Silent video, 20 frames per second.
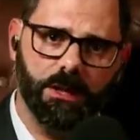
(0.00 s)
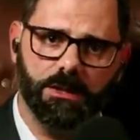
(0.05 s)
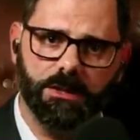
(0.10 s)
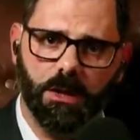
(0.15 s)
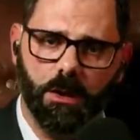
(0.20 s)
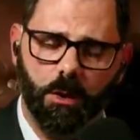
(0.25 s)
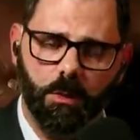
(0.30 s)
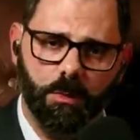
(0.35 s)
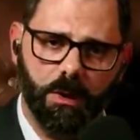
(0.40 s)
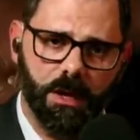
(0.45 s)

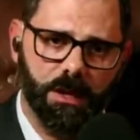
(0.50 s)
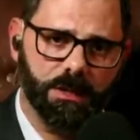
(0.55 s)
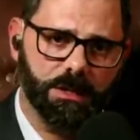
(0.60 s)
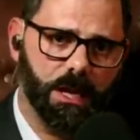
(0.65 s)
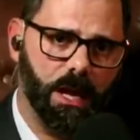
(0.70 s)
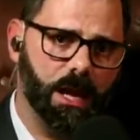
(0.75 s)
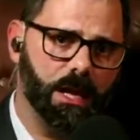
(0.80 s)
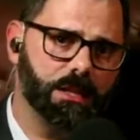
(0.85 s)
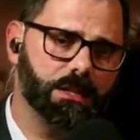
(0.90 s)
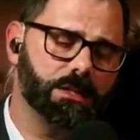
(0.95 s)
atonement
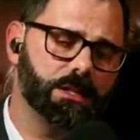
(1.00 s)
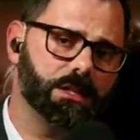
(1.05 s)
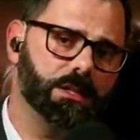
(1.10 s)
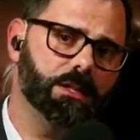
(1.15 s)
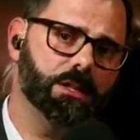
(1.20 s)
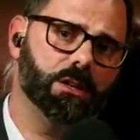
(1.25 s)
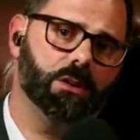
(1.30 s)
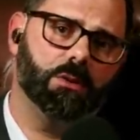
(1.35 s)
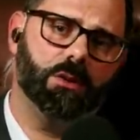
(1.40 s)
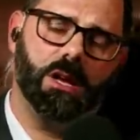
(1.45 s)
and,
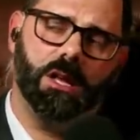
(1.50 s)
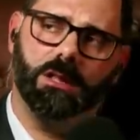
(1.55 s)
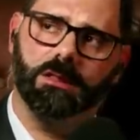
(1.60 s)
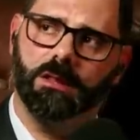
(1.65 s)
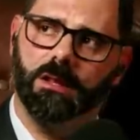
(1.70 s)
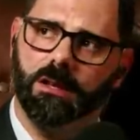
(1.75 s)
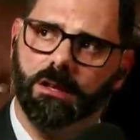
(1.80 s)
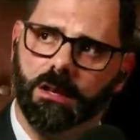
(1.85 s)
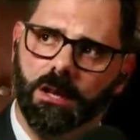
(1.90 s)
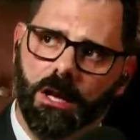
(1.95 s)
you know, and
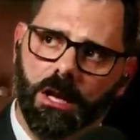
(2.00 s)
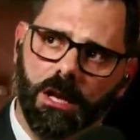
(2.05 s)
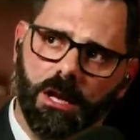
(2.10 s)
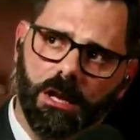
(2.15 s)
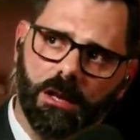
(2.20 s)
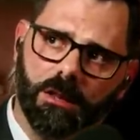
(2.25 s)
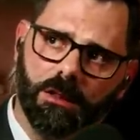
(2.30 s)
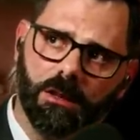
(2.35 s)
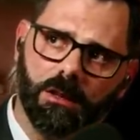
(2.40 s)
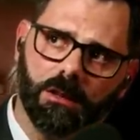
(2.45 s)
the
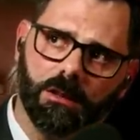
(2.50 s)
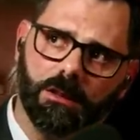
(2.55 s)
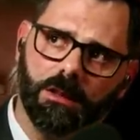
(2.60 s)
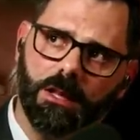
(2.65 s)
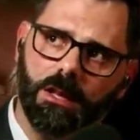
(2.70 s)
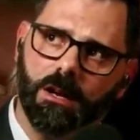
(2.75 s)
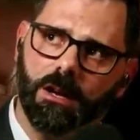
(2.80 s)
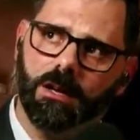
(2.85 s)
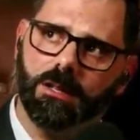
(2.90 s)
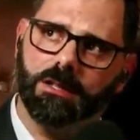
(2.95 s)

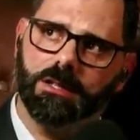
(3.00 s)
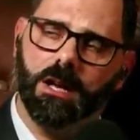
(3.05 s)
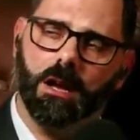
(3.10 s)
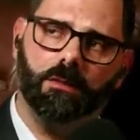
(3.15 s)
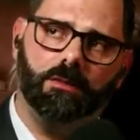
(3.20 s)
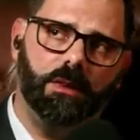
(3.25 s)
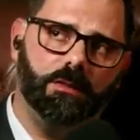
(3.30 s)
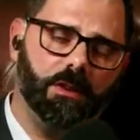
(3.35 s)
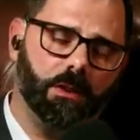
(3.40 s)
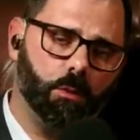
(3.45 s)

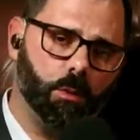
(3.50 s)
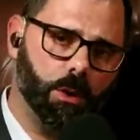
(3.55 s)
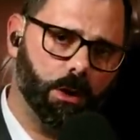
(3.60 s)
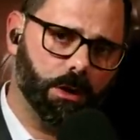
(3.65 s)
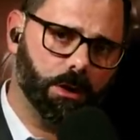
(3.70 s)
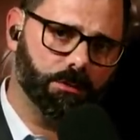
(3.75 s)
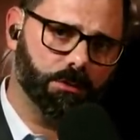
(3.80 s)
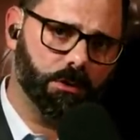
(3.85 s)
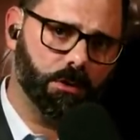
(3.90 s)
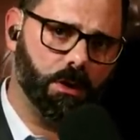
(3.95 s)
salvific
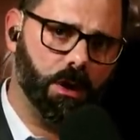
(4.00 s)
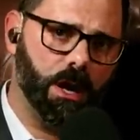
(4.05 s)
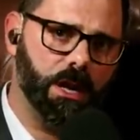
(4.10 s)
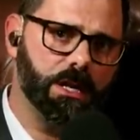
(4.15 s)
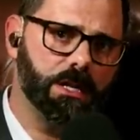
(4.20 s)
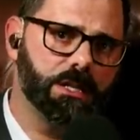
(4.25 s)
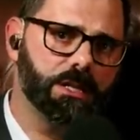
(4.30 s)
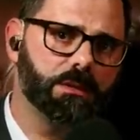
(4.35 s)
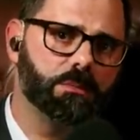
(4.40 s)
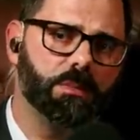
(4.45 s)
work of
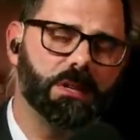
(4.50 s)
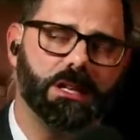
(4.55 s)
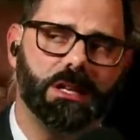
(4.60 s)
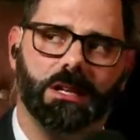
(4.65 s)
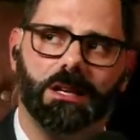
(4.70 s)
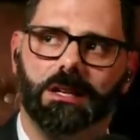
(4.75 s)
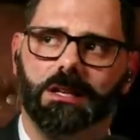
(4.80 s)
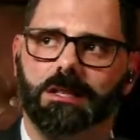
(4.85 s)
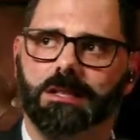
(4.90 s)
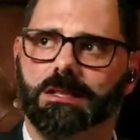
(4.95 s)
Christ
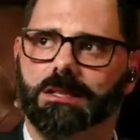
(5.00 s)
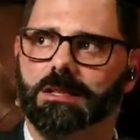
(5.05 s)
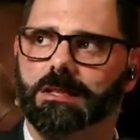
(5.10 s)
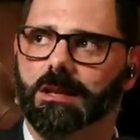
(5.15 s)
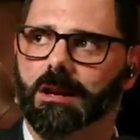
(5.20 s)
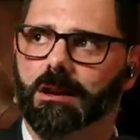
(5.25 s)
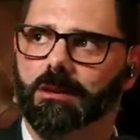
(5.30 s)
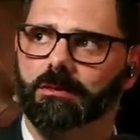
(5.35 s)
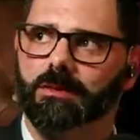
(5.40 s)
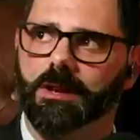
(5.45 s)
because
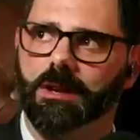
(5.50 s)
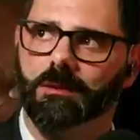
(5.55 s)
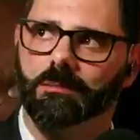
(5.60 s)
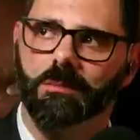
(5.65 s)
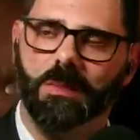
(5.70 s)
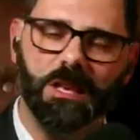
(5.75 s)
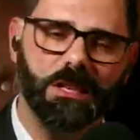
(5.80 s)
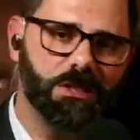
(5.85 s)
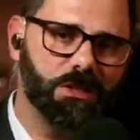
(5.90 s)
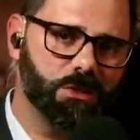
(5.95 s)
of their
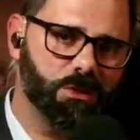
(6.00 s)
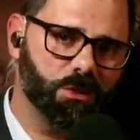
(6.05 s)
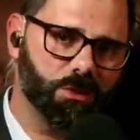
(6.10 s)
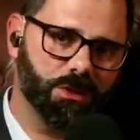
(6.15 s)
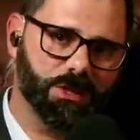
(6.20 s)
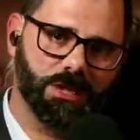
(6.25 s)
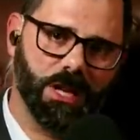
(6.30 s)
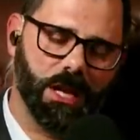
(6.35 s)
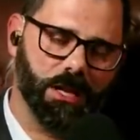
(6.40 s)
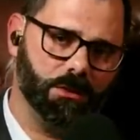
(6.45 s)
menstrual
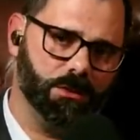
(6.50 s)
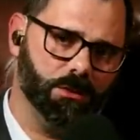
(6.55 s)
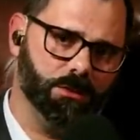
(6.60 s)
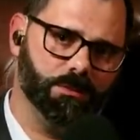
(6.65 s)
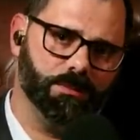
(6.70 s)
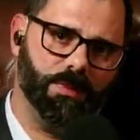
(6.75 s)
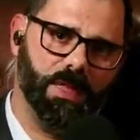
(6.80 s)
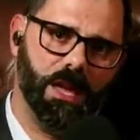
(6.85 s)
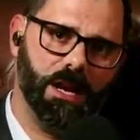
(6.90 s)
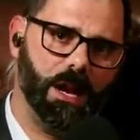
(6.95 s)
cycle.
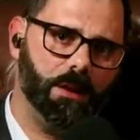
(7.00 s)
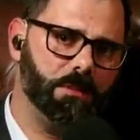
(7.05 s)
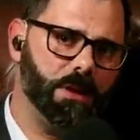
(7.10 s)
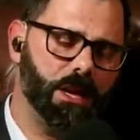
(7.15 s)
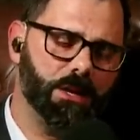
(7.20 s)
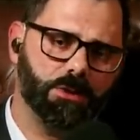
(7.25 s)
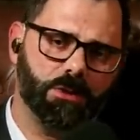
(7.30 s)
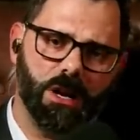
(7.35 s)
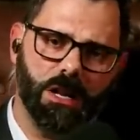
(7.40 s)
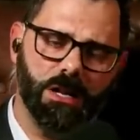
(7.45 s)
And I'm
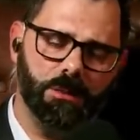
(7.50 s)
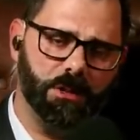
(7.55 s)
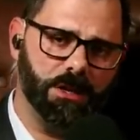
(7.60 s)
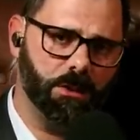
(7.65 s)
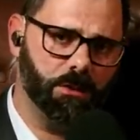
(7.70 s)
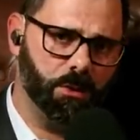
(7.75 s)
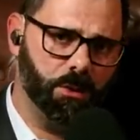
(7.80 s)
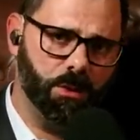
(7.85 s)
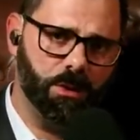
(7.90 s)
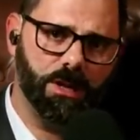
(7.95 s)
not trying to be
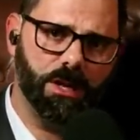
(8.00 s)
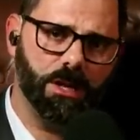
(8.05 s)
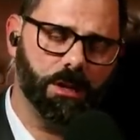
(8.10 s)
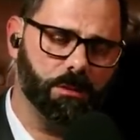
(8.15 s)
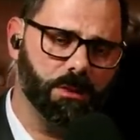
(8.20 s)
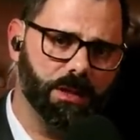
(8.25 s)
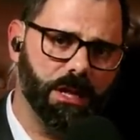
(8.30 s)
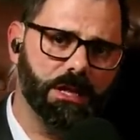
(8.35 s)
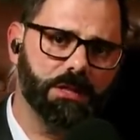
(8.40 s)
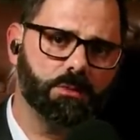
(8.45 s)
crude here,
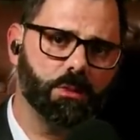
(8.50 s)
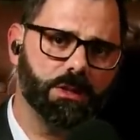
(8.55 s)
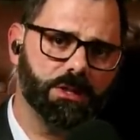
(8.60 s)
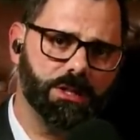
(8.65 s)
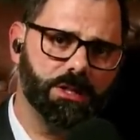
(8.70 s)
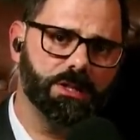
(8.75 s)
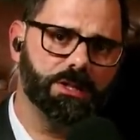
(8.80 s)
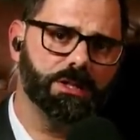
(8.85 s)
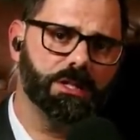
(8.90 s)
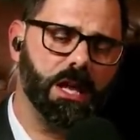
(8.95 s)
but that's what
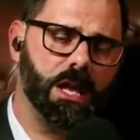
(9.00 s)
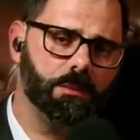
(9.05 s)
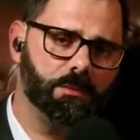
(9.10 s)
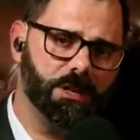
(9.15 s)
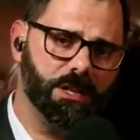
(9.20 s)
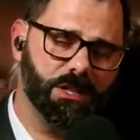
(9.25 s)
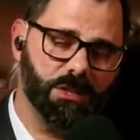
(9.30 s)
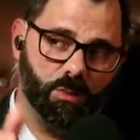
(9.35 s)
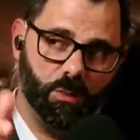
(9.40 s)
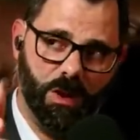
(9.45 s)
she said,
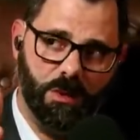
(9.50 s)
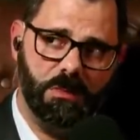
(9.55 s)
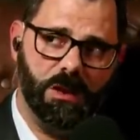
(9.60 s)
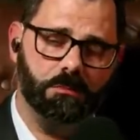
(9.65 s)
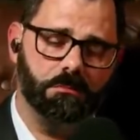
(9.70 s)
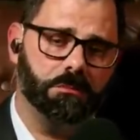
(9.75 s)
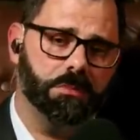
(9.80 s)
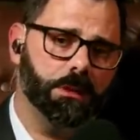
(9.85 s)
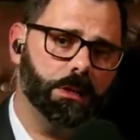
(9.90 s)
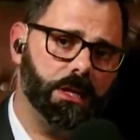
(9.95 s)
because
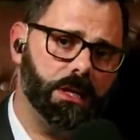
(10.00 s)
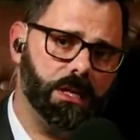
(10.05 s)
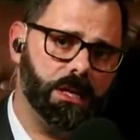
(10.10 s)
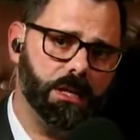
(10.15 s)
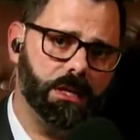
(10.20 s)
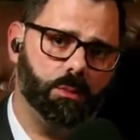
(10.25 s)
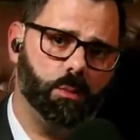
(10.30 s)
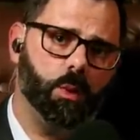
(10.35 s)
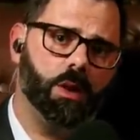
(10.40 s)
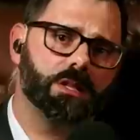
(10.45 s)
women
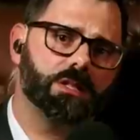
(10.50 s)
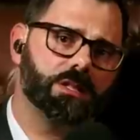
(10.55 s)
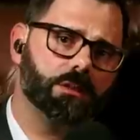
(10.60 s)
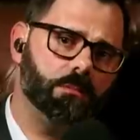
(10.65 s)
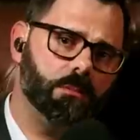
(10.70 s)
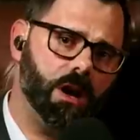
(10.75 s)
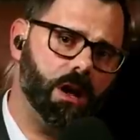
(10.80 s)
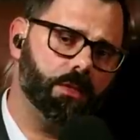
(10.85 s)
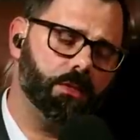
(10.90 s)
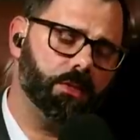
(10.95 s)
bleed once a
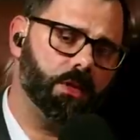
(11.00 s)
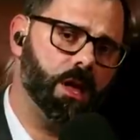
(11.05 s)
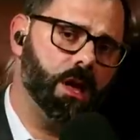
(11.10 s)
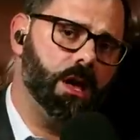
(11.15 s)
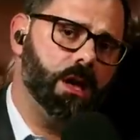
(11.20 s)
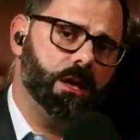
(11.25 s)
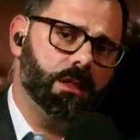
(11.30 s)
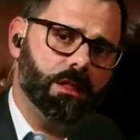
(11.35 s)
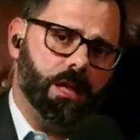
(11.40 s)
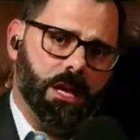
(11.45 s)
month.
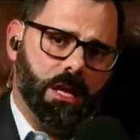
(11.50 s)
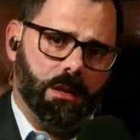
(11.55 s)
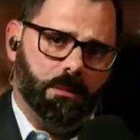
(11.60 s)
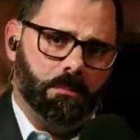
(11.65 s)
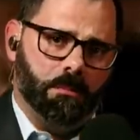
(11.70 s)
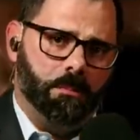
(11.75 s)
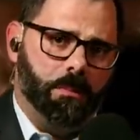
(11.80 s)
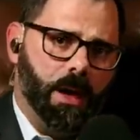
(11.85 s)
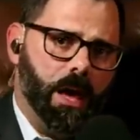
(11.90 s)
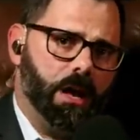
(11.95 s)
They
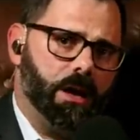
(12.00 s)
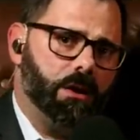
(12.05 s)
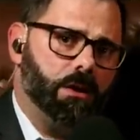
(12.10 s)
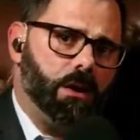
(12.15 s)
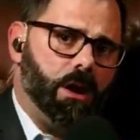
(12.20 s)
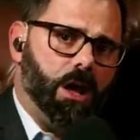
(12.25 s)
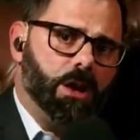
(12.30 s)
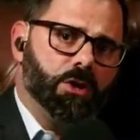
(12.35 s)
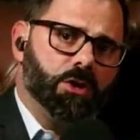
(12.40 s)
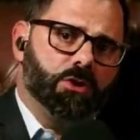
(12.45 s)
can
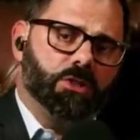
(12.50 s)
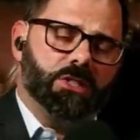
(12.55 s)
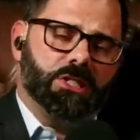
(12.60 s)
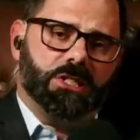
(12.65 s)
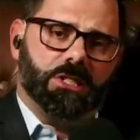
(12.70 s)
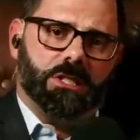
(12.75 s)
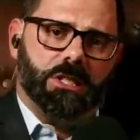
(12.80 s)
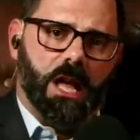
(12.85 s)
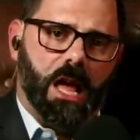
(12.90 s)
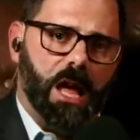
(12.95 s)
better
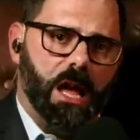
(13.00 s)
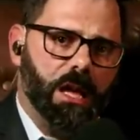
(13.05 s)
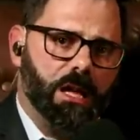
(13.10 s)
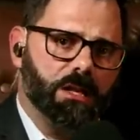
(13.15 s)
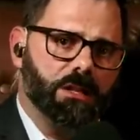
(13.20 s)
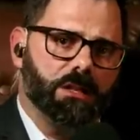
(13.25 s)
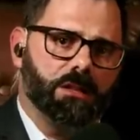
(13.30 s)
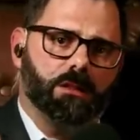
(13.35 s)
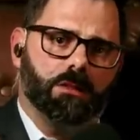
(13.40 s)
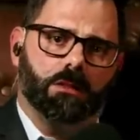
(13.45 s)

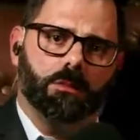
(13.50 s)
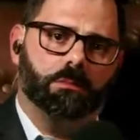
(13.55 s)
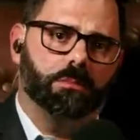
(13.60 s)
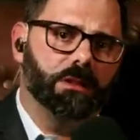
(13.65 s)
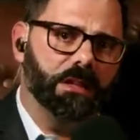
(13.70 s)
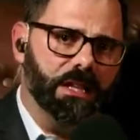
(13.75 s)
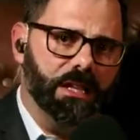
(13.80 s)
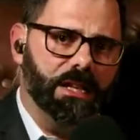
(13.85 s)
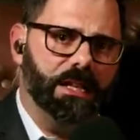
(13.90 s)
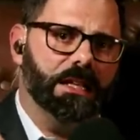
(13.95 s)
understand the
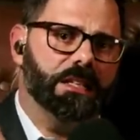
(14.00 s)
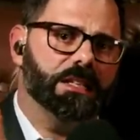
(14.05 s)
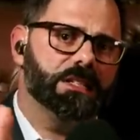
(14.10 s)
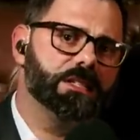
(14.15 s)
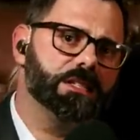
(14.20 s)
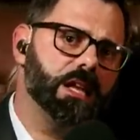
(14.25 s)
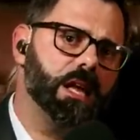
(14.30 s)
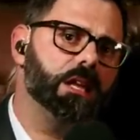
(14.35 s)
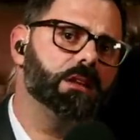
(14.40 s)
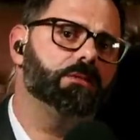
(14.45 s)
bleeding
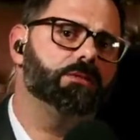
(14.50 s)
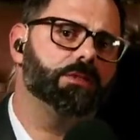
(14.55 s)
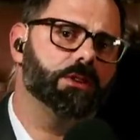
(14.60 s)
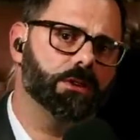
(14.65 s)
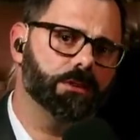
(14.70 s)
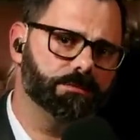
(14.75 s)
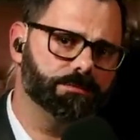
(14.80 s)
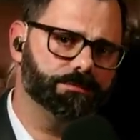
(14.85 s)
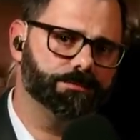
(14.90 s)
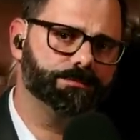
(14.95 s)
Savior